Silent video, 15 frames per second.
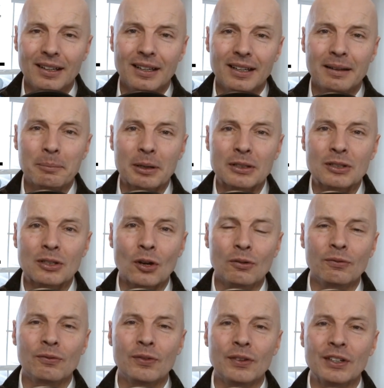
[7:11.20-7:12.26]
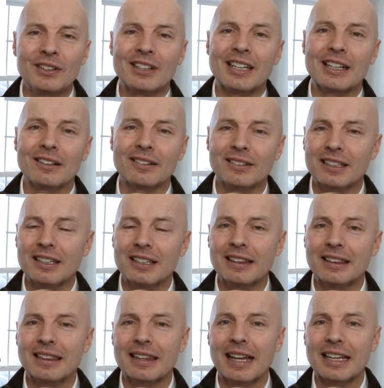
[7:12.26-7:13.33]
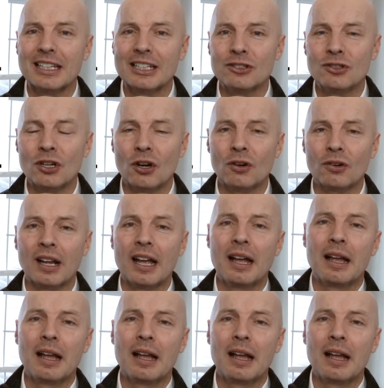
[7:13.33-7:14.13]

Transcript: But don't feel guilty that you don't.